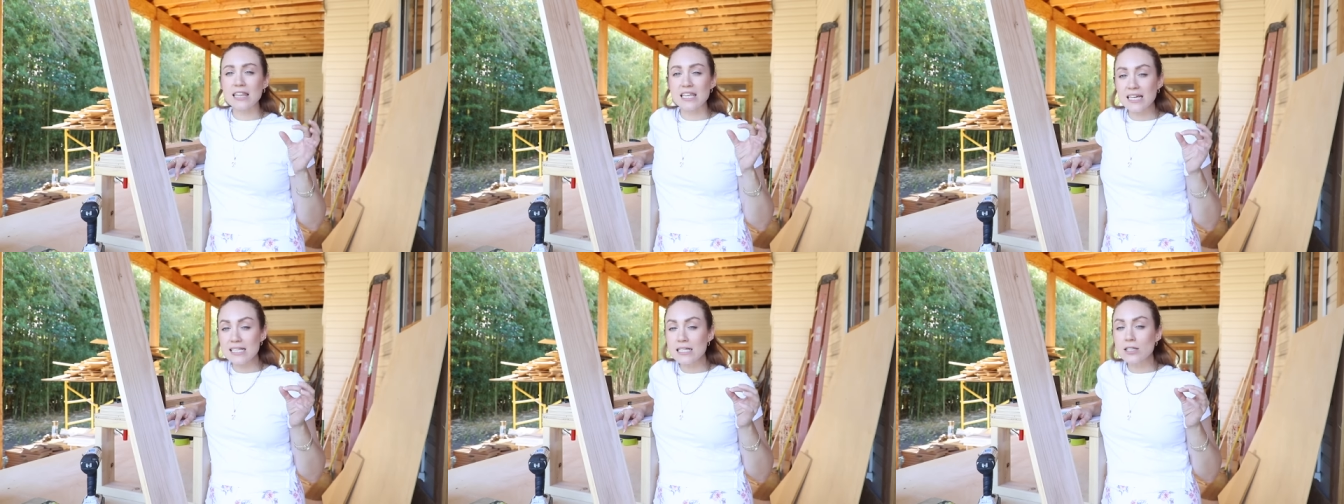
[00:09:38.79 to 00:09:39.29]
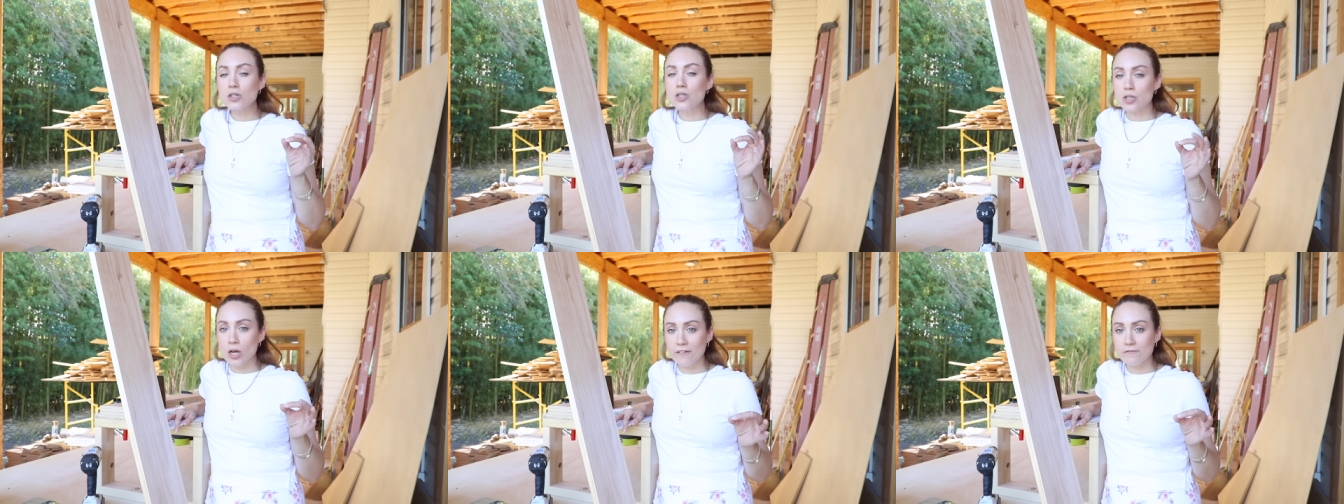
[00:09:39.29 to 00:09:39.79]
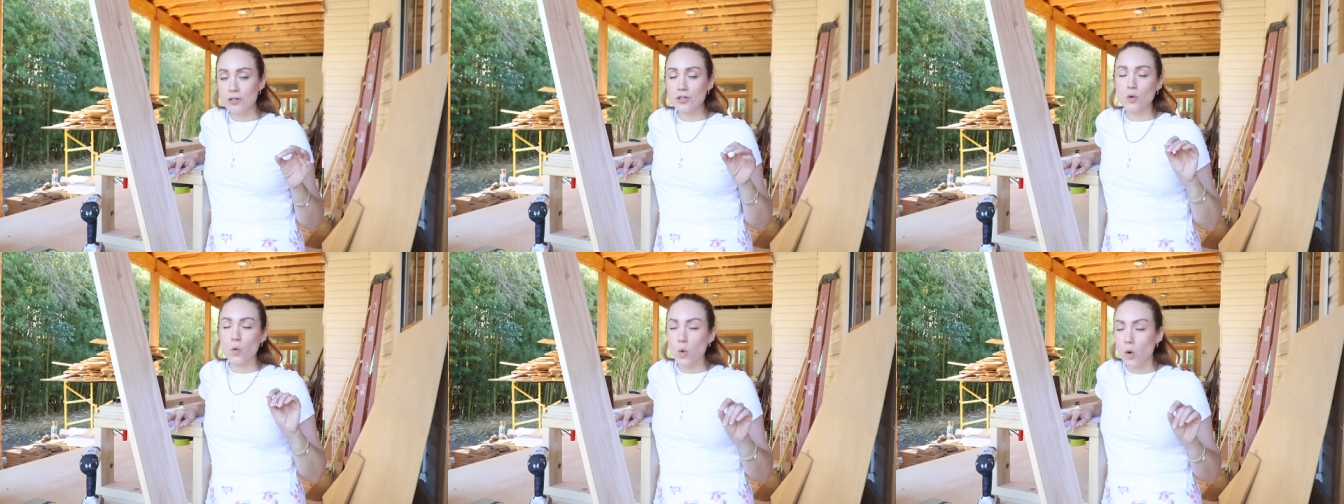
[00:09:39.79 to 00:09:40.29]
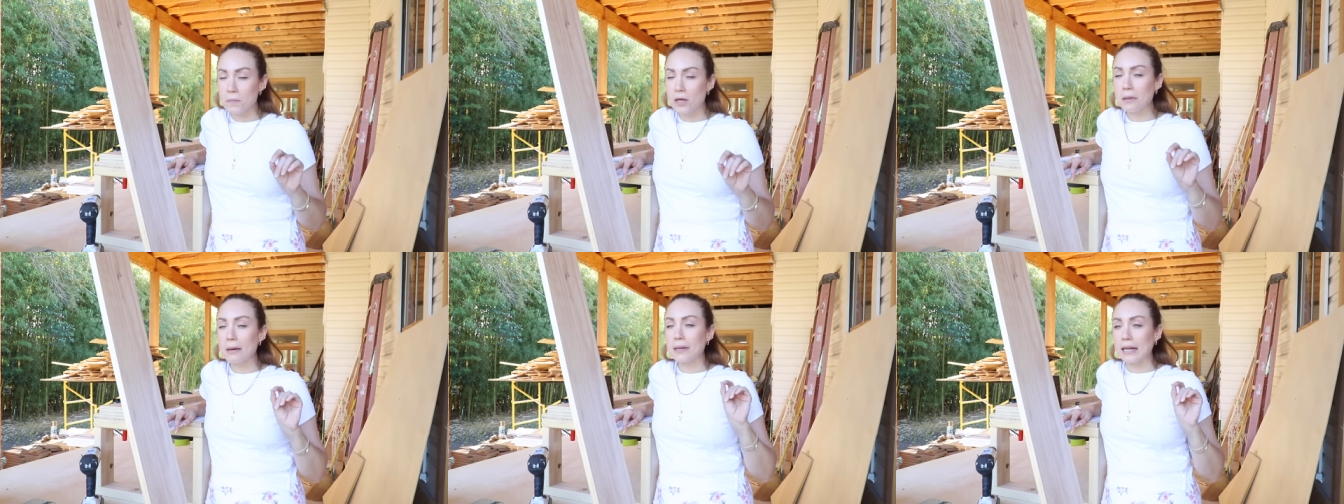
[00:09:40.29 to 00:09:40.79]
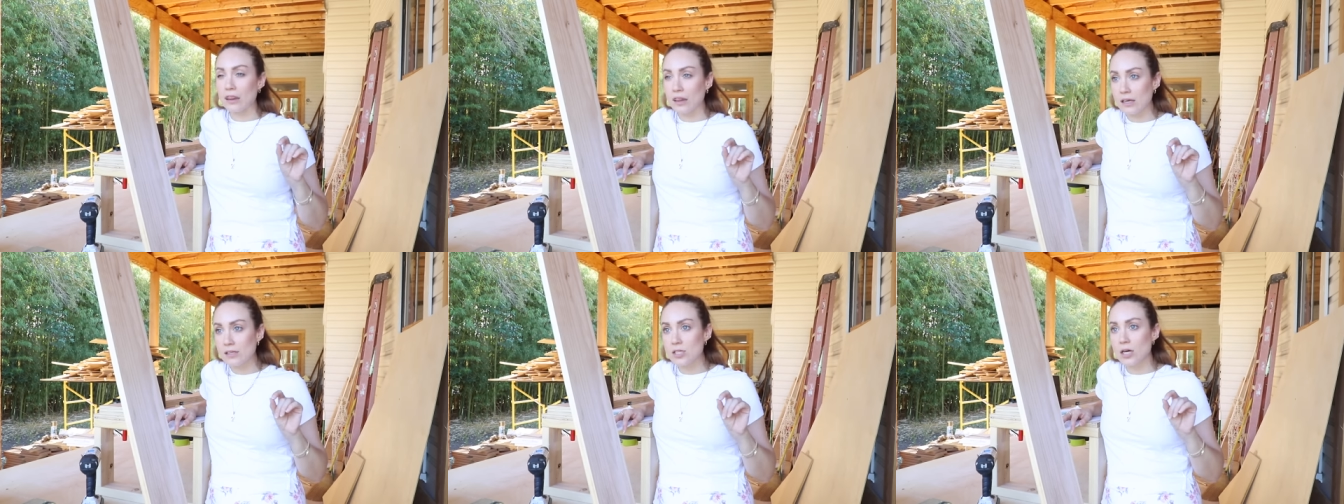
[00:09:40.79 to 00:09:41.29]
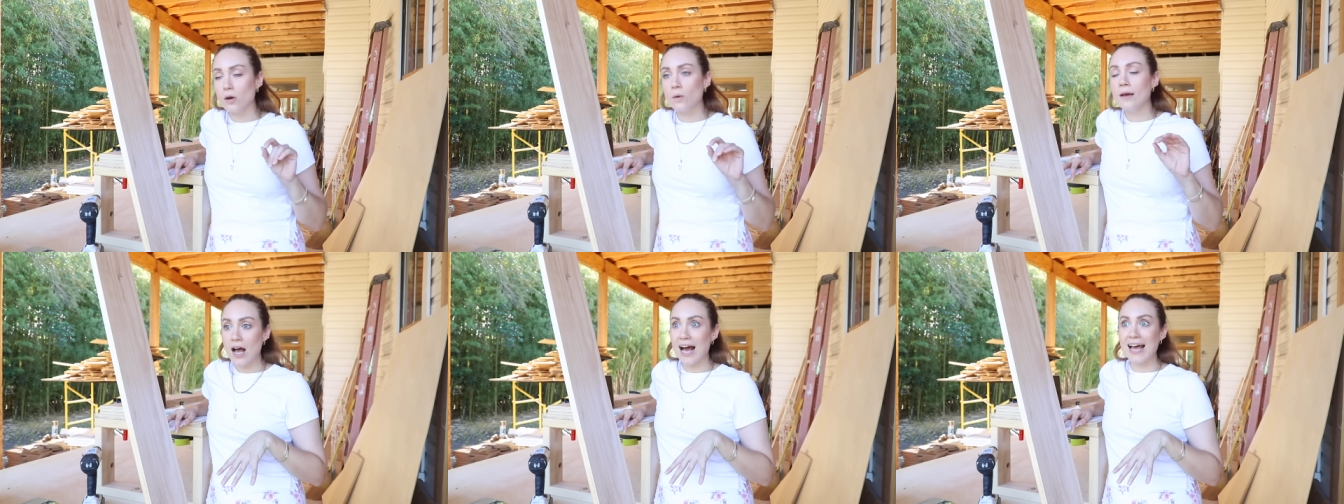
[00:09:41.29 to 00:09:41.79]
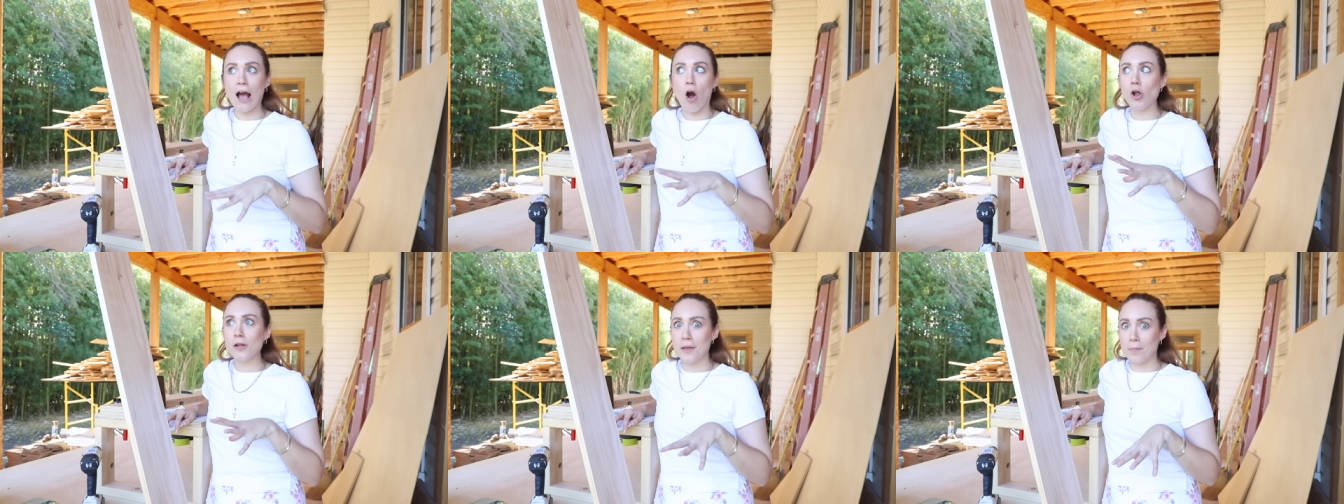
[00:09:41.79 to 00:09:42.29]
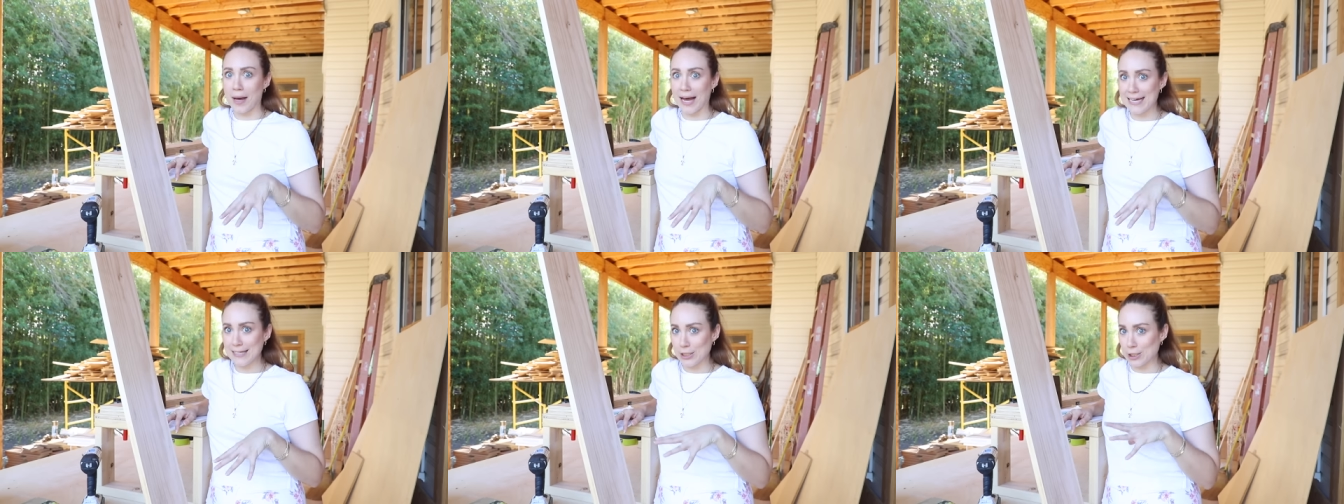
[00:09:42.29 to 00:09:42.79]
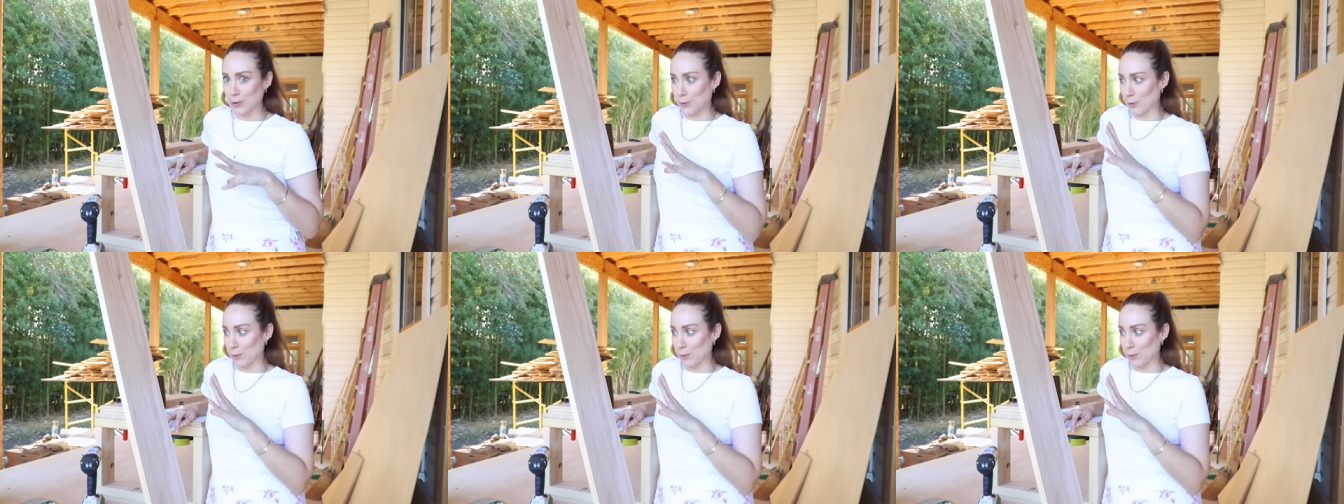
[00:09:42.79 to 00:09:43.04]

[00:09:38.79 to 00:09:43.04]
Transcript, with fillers: I think it's a little softer, don't quote me on that, but I think so. I, all the pine looked